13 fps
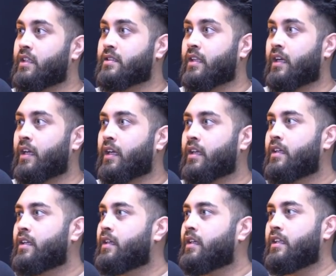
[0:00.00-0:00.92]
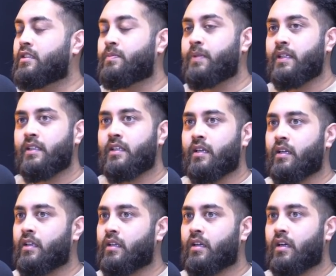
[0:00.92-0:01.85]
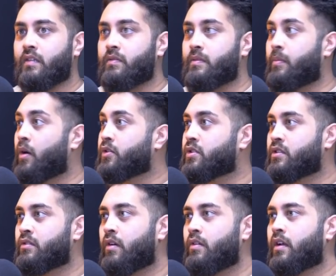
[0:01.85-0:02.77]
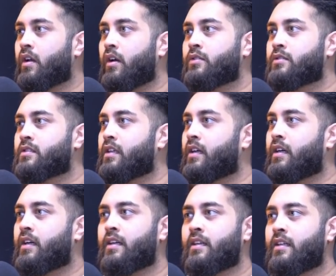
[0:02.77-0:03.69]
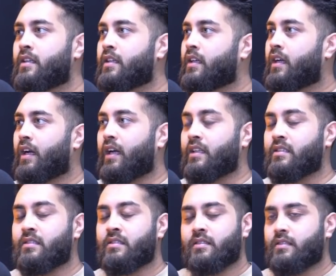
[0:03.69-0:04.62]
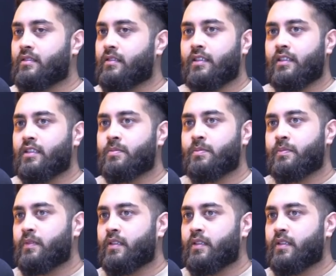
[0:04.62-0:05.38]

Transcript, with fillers: And it's like, it's been a kind of emotional roller coaster, and it's